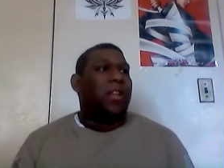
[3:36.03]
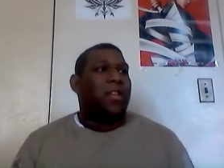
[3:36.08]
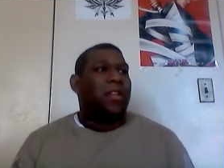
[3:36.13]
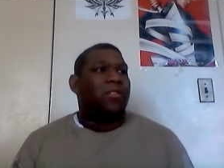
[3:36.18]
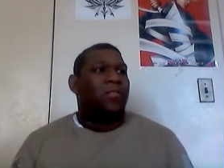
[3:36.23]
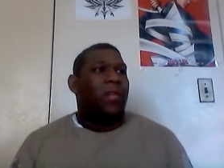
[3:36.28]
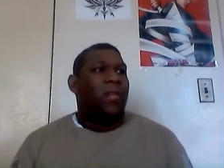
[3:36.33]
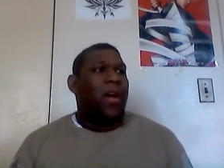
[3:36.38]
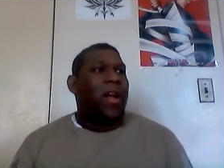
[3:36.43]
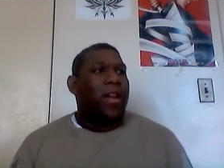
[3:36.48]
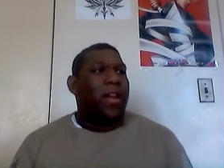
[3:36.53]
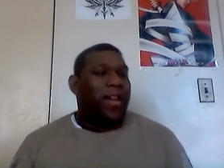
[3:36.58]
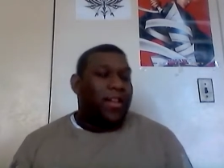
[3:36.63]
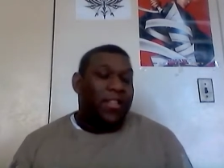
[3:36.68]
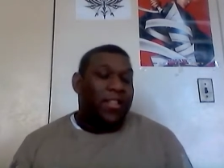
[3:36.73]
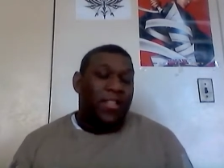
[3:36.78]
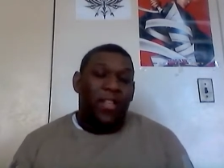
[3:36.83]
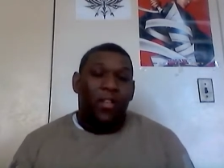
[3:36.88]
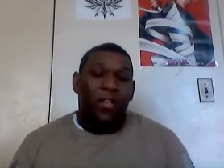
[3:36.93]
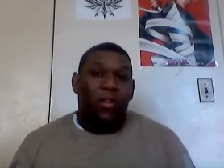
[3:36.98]
That's why I
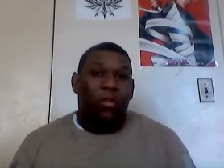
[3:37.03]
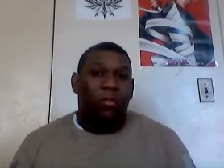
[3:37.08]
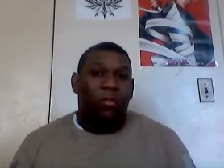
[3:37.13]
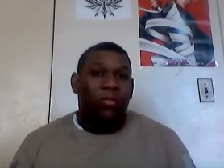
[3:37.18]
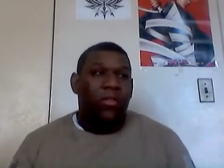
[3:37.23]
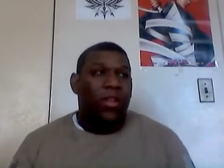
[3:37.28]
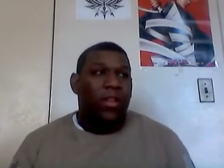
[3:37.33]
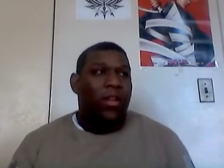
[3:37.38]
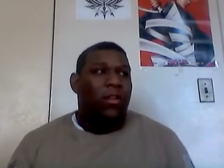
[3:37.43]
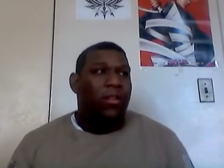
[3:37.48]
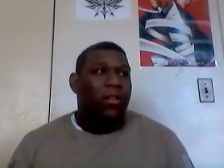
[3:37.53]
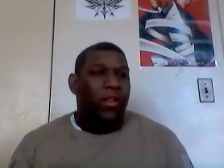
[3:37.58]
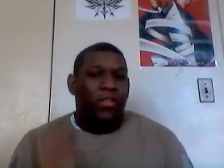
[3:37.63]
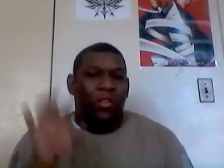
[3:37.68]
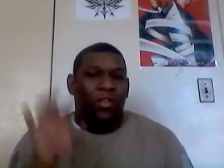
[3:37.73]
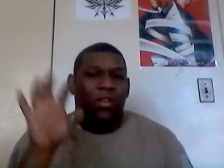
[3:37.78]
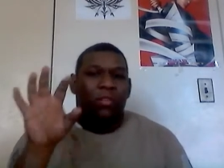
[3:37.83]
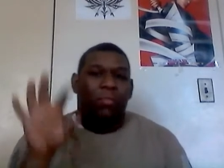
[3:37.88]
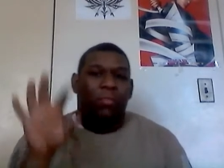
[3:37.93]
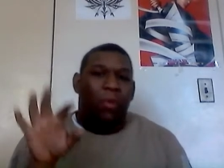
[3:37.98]
didn't see the whole thing; only
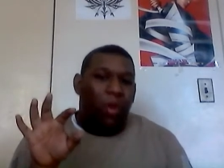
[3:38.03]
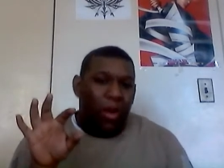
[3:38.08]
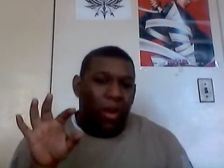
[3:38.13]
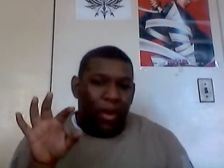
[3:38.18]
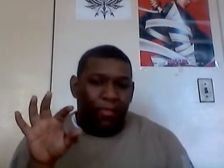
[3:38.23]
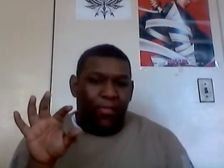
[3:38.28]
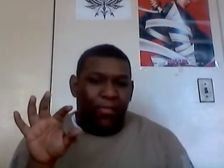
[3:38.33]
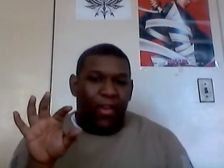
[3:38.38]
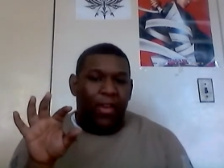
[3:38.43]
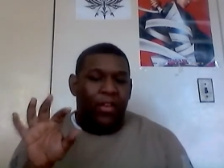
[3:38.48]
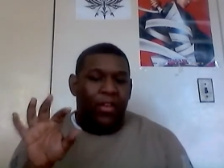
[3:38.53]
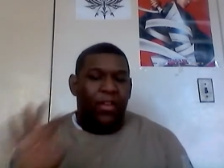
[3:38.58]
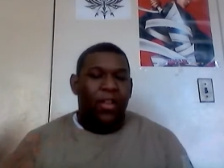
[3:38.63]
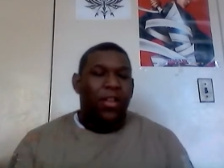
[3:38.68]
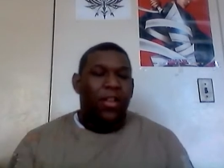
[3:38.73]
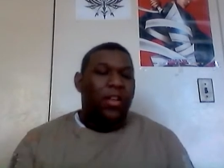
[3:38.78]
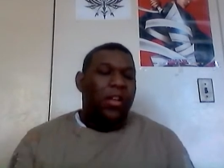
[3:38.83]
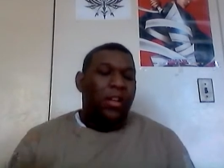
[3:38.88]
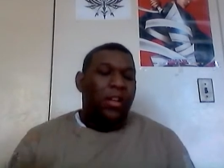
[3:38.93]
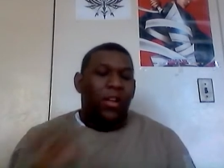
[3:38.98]
saw part of it
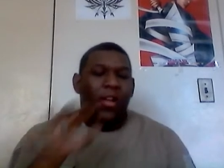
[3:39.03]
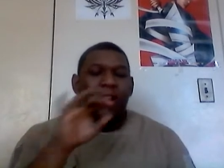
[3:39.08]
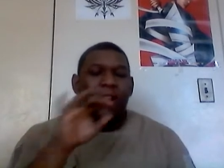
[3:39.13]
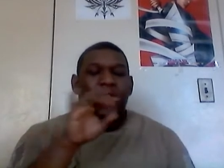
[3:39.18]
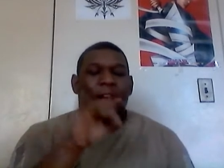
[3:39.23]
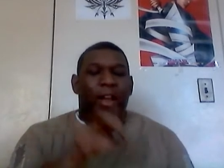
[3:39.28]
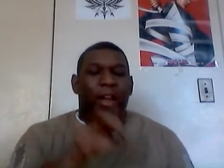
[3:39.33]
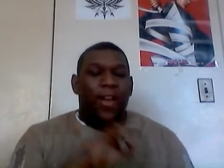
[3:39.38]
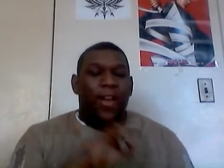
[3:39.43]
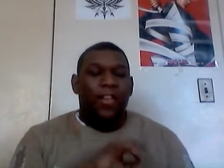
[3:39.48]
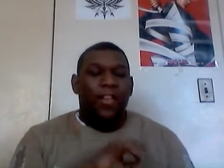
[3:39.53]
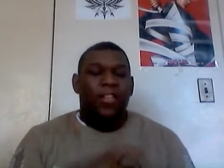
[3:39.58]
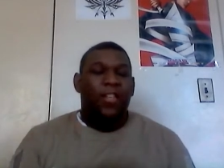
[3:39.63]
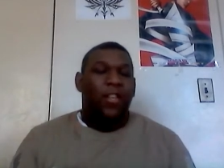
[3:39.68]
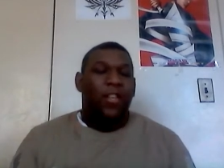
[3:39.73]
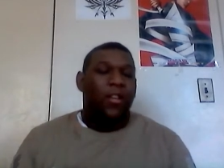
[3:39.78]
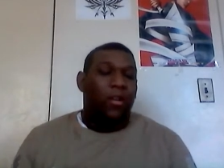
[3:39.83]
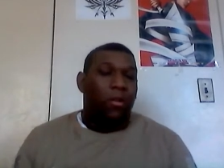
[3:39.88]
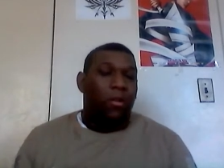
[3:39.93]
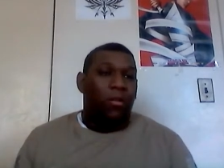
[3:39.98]
it, I didn't
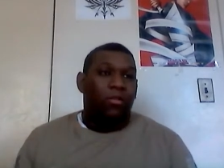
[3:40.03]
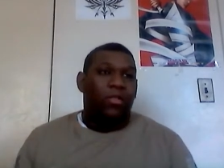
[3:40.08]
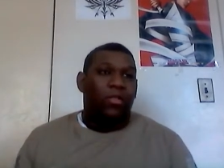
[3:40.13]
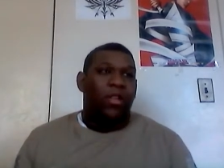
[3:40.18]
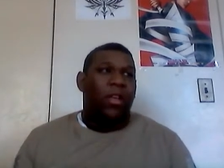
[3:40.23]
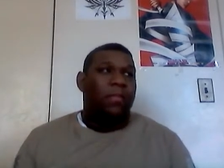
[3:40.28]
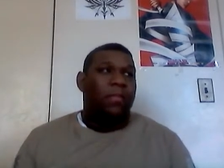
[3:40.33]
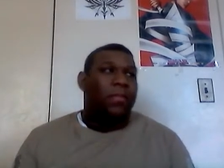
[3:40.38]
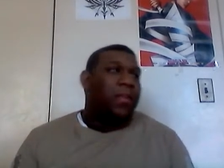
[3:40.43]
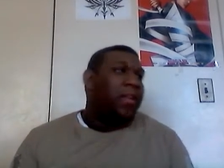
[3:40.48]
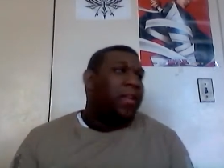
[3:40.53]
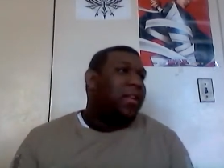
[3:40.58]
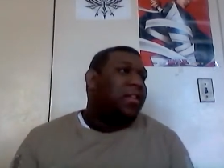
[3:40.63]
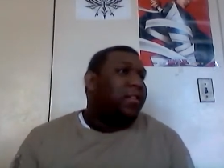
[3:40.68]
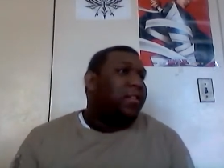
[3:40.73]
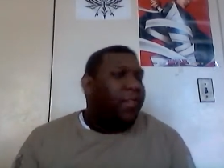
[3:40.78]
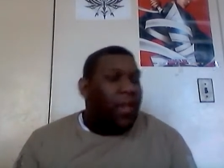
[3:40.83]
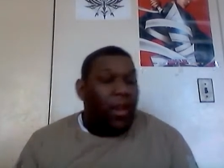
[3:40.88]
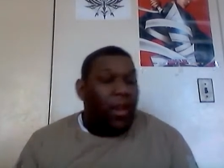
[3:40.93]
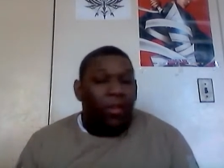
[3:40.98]
see the whole thing, but it
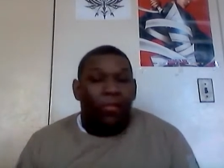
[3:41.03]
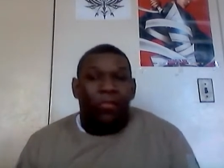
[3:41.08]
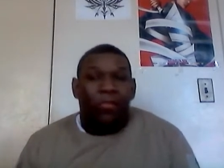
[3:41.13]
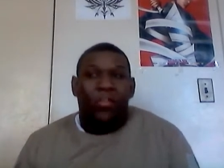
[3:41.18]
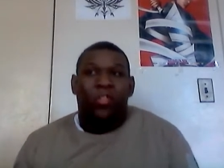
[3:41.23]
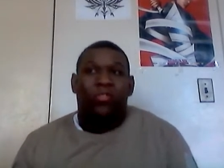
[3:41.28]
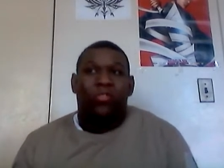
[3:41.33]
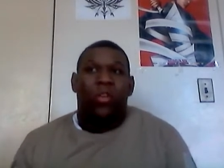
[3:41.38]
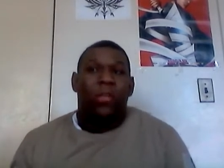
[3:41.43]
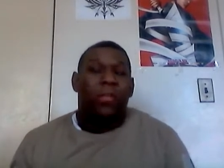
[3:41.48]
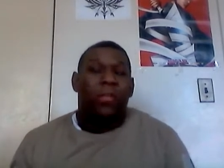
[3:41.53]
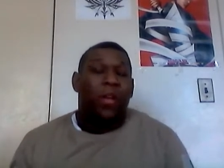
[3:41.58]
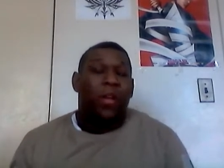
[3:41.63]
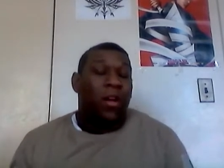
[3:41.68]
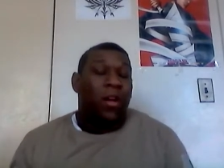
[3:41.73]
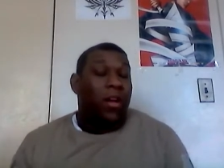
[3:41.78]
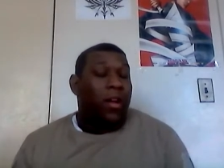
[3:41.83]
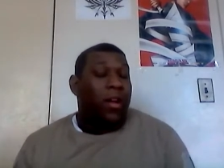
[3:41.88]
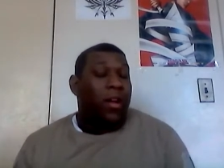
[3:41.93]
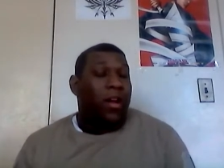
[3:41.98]
is available streaming
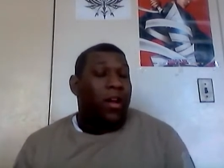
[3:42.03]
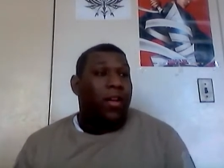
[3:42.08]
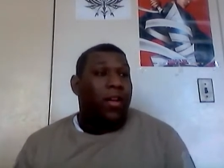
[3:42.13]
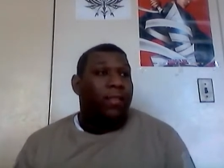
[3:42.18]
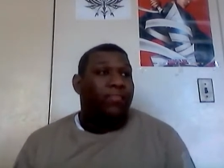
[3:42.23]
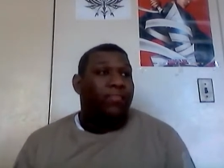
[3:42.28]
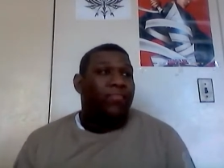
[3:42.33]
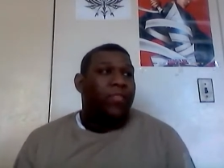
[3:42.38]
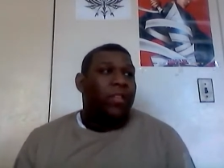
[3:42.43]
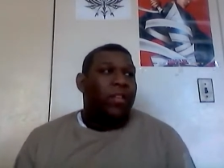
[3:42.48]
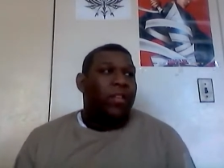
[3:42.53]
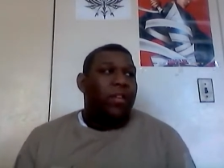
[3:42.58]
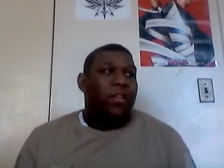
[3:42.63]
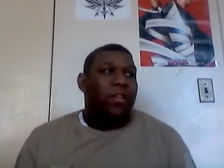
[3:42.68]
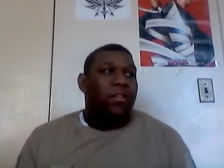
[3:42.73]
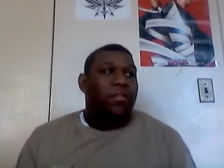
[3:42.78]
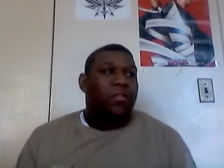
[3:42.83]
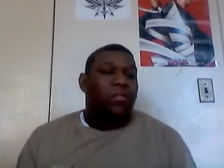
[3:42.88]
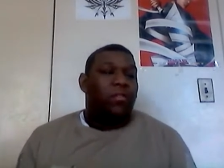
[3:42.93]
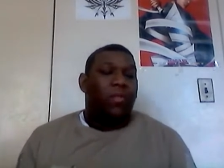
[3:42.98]
online
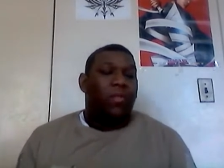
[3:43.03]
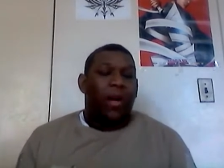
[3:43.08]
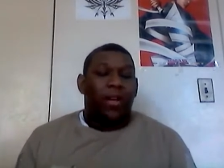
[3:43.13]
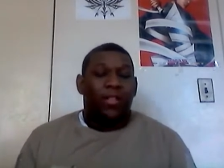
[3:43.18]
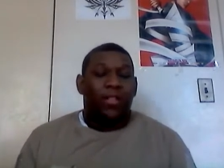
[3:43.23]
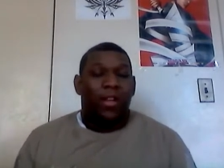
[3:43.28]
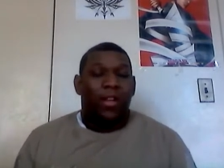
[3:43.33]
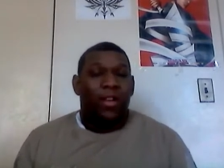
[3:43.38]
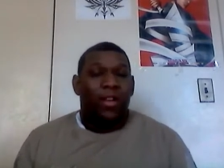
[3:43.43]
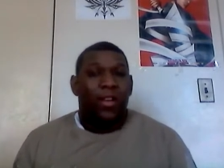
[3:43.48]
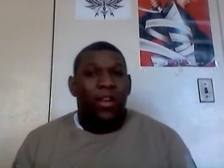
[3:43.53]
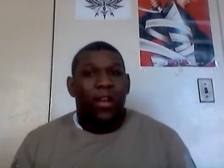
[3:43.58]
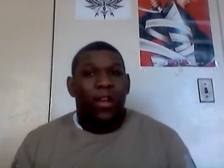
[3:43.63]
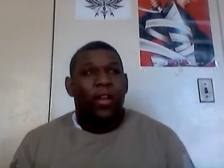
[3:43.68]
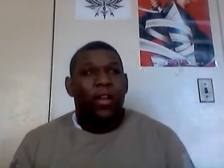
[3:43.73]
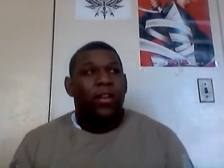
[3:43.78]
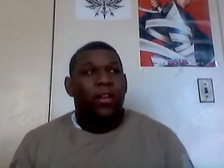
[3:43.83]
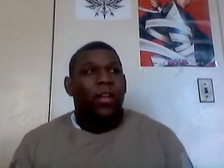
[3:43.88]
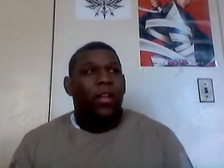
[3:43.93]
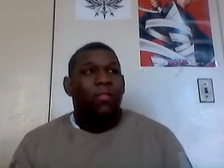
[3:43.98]
you know, to watch
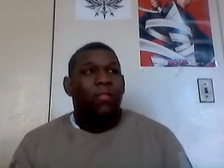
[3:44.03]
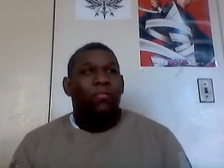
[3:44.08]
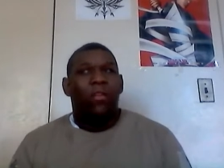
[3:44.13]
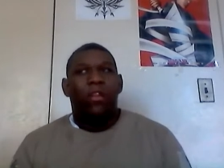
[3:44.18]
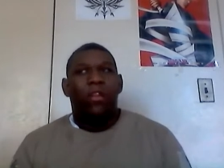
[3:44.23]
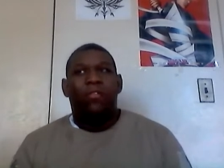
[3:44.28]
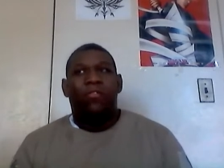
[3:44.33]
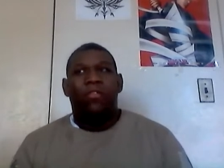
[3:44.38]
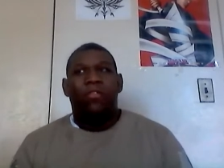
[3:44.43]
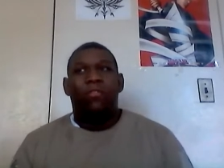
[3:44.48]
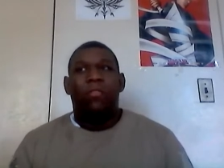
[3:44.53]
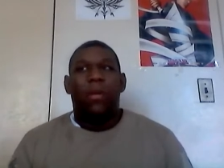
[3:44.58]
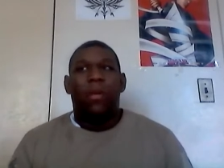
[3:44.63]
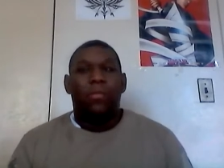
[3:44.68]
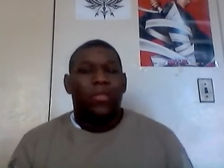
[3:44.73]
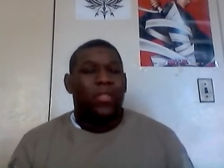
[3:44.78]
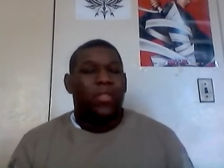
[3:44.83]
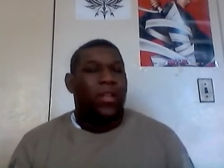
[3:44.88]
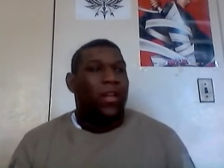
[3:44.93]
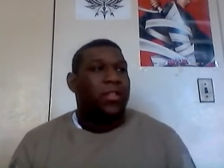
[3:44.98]
online in, in a few
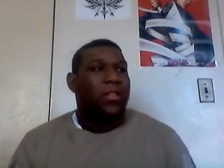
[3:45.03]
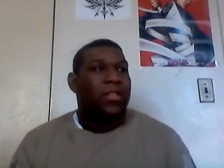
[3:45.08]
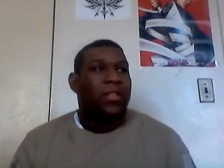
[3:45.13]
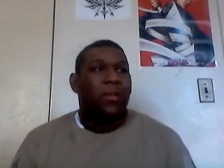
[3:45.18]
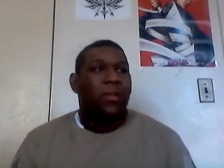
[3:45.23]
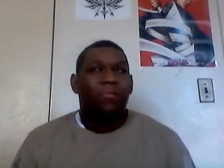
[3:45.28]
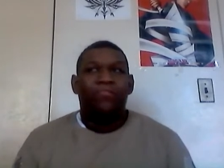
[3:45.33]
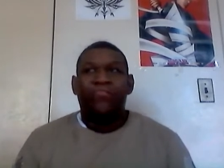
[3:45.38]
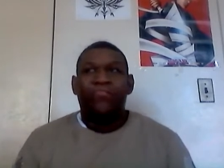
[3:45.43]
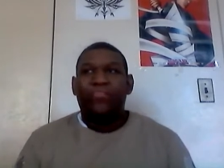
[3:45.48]
websites.